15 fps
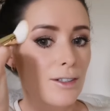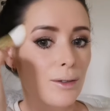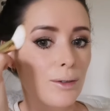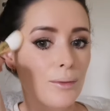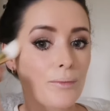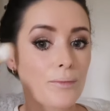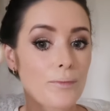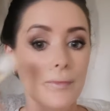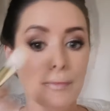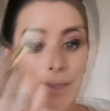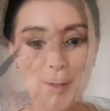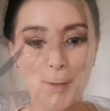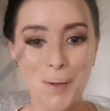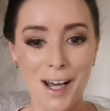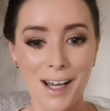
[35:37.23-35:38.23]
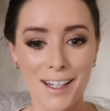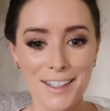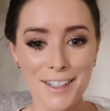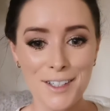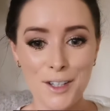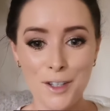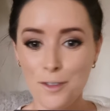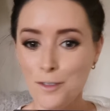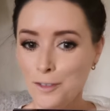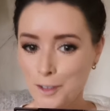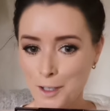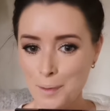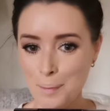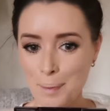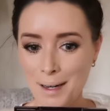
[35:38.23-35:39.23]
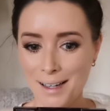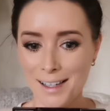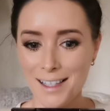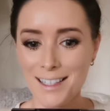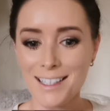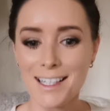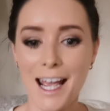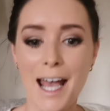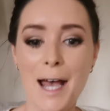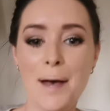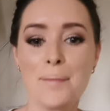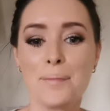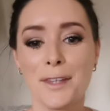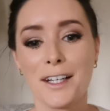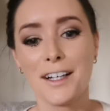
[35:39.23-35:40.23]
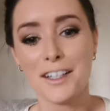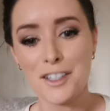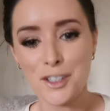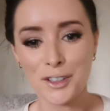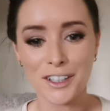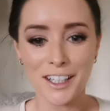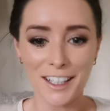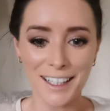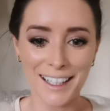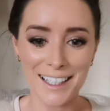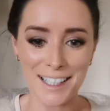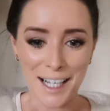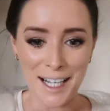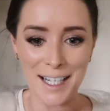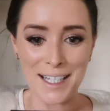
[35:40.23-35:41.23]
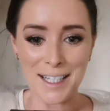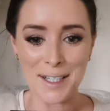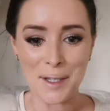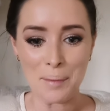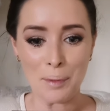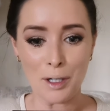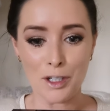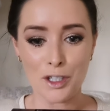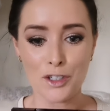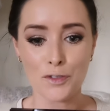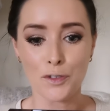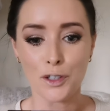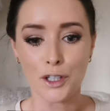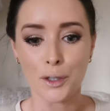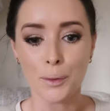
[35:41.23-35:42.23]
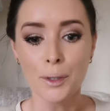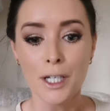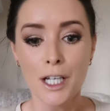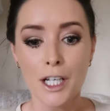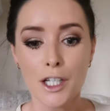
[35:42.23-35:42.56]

So, okay, so on to the fun part, the contour, the highlight, and the blush for you.